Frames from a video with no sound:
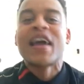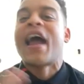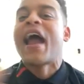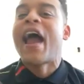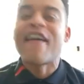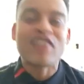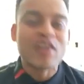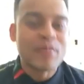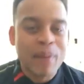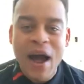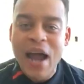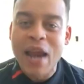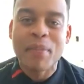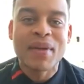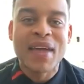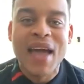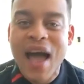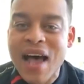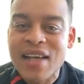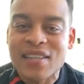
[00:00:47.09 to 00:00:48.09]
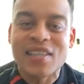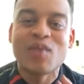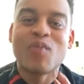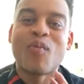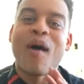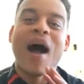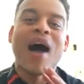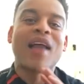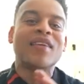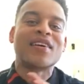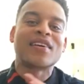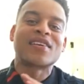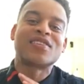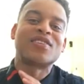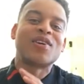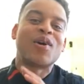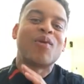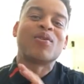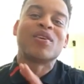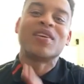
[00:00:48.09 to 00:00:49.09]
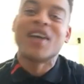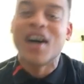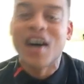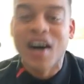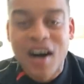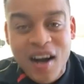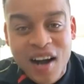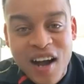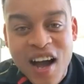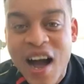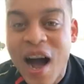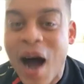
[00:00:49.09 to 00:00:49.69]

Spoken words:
Everybody be asking why I look so young.